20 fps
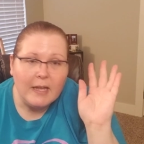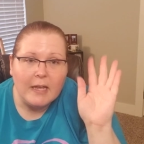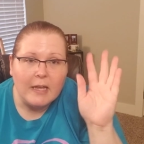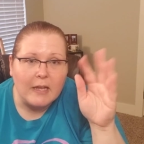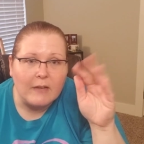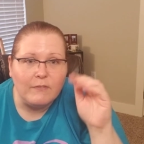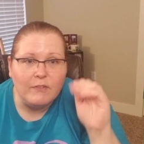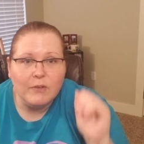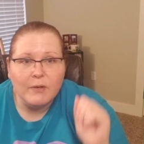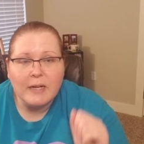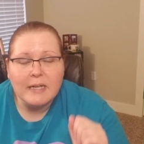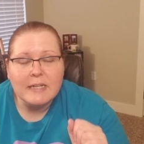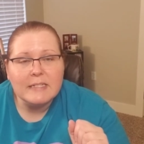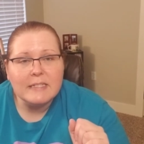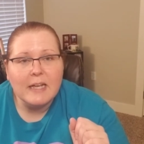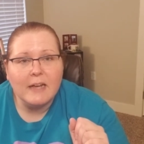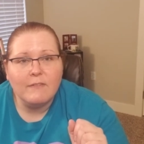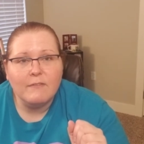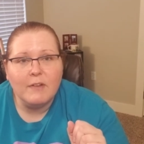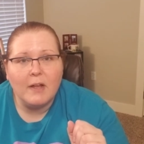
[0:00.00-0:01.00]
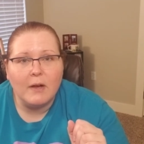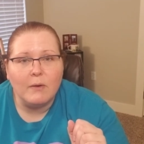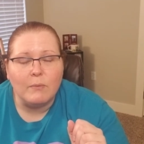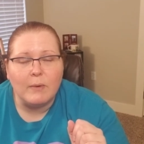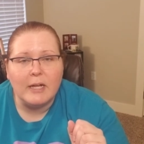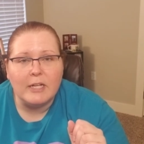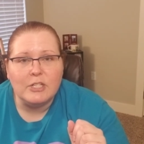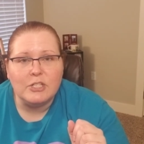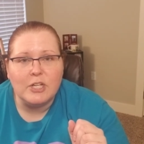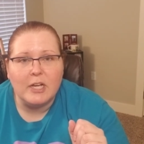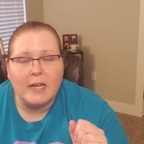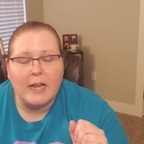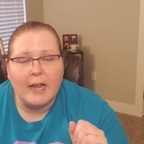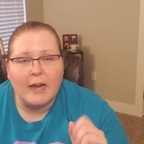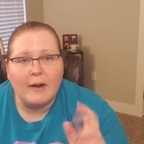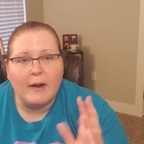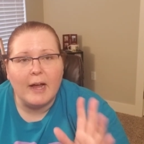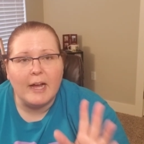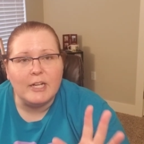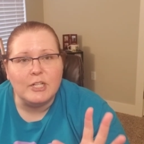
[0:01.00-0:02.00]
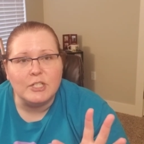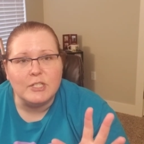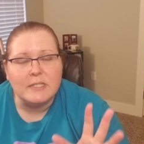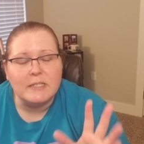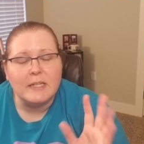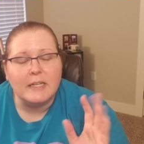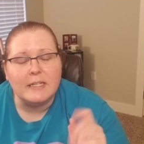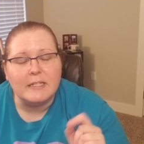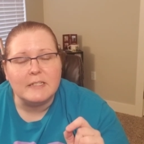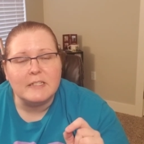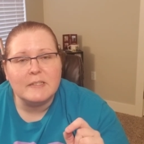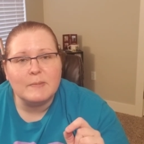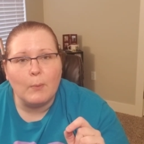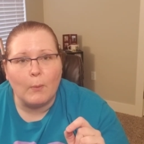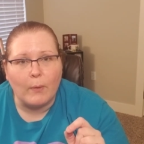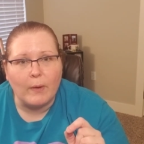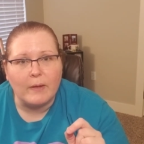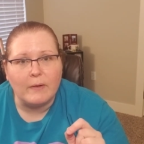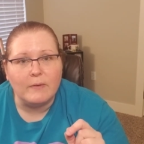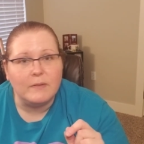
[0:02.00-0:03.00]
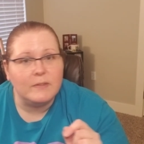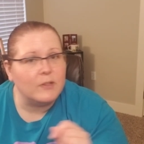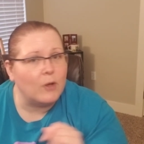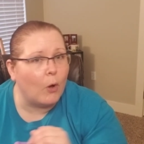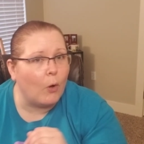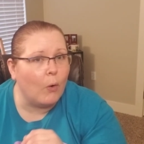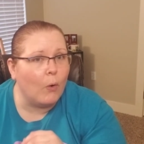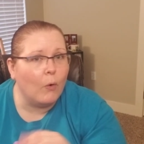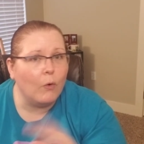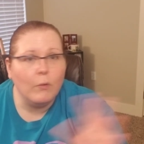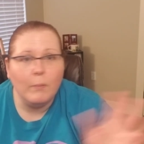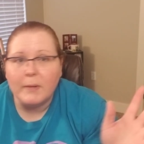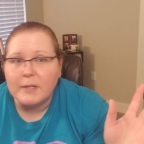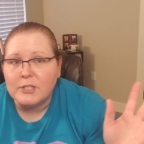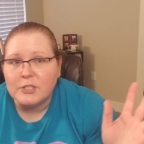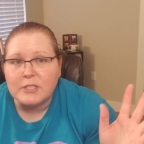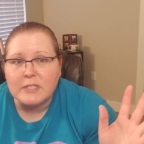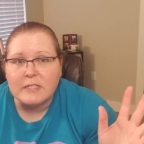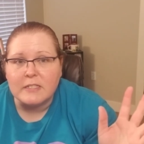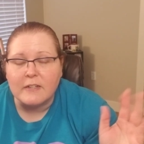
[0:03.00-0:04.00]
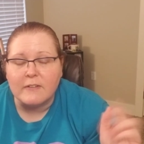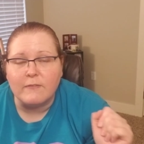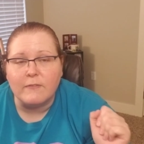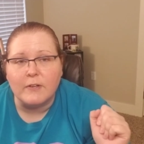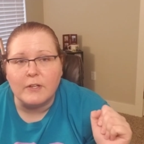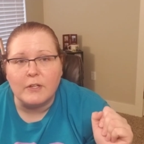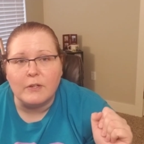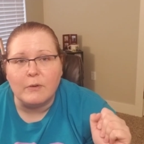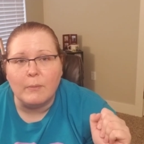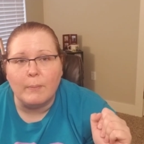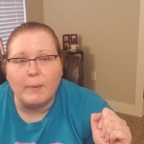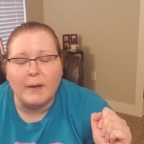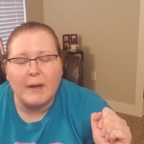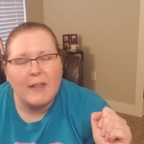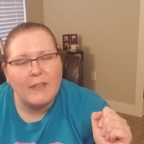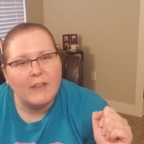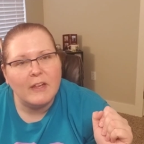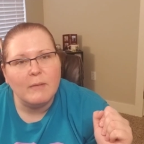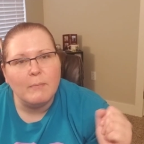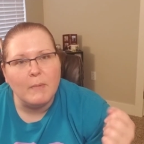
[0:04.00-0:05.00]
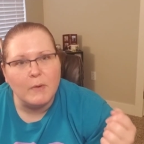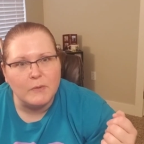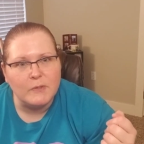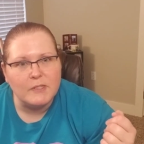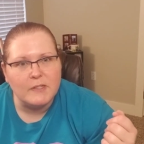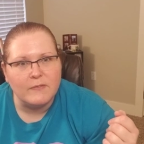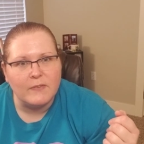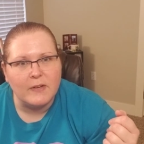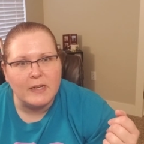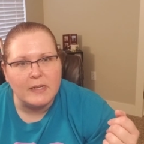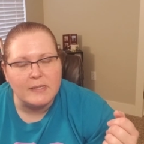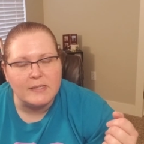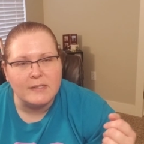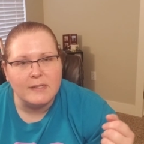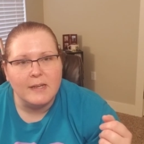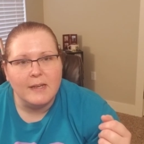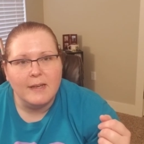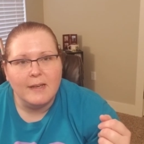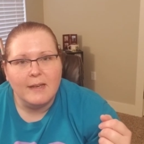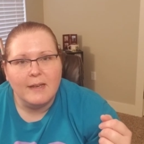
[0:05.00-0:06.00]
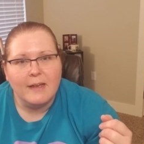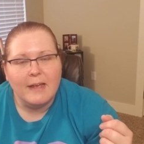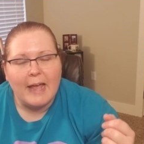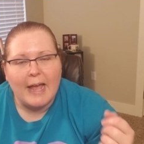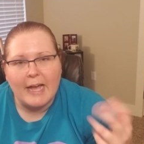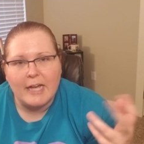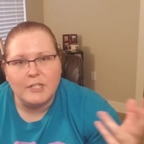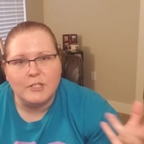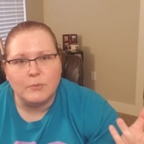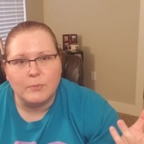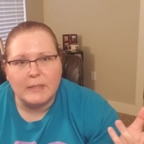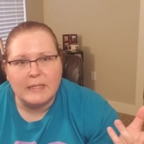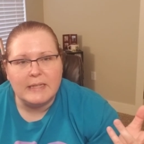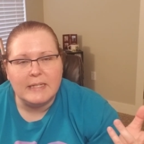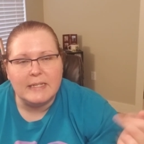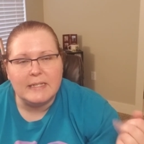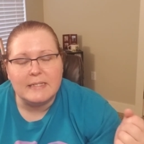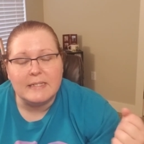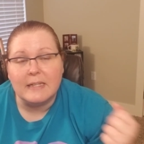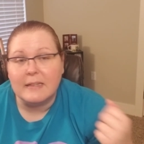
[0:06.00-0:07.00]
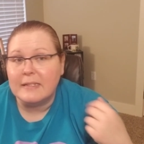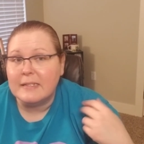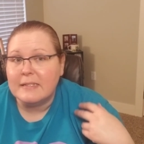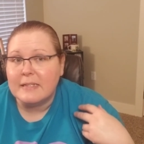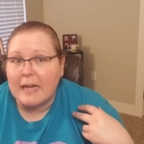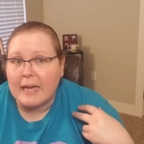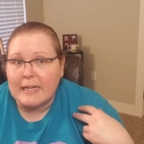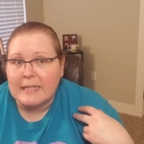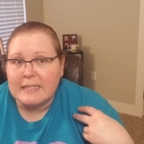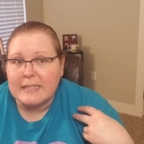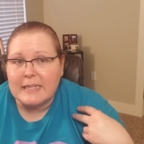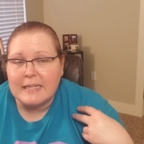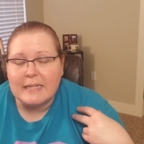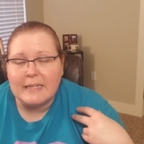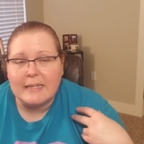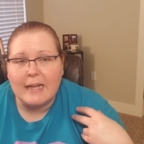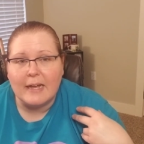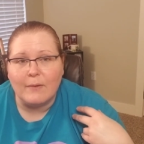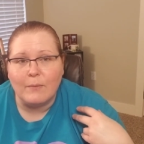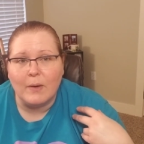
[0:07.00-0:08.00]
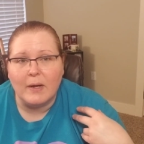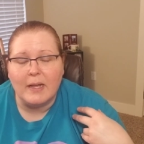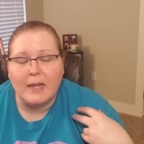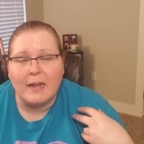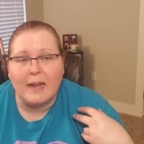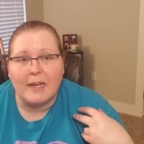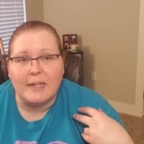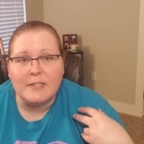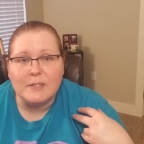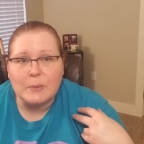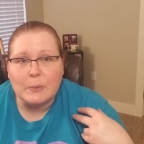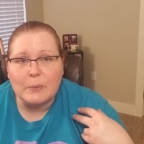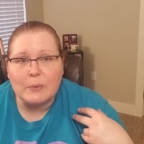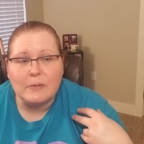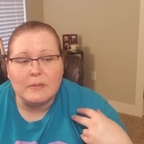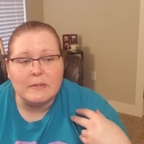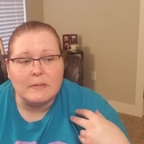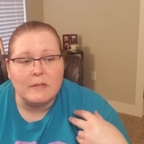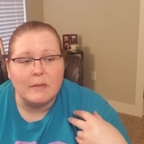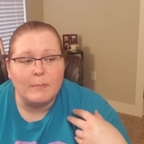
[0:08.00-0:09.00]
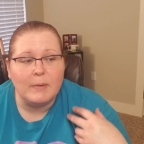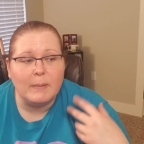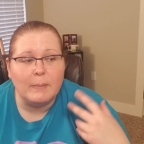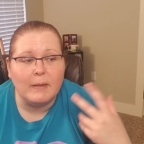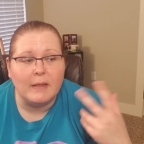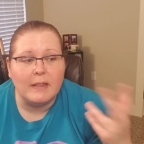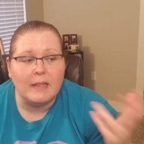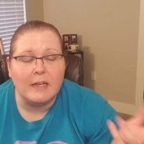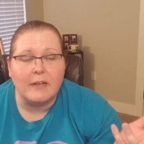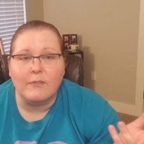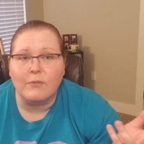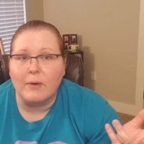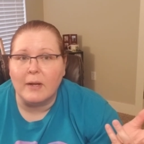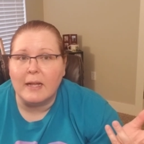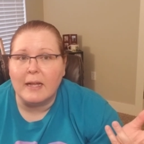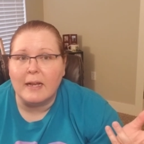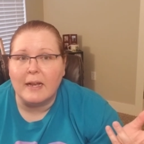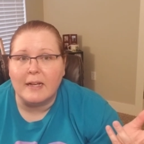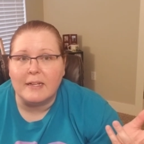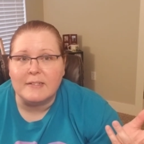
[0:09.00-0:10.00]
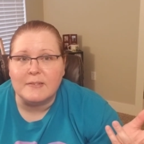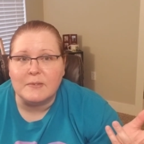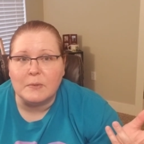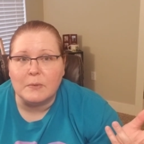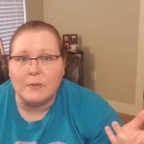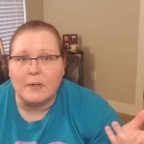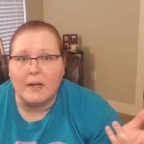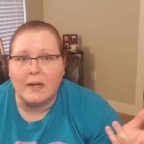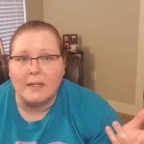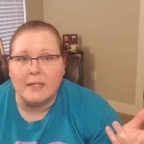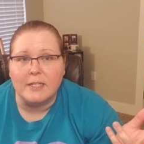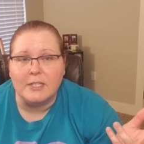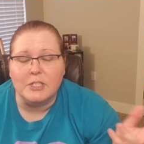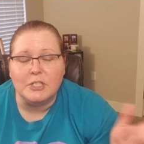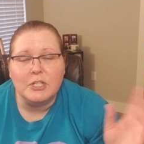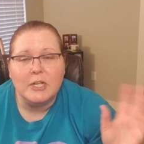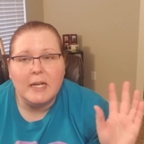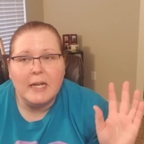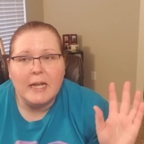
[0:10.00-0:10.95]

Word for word: If you guys have not read Jane Eyre, I just like spoiled a whole bunch of stuff for you, but I think most of us had to read this. At least I did. I read it in high school. Some people I think have read it in high school or college.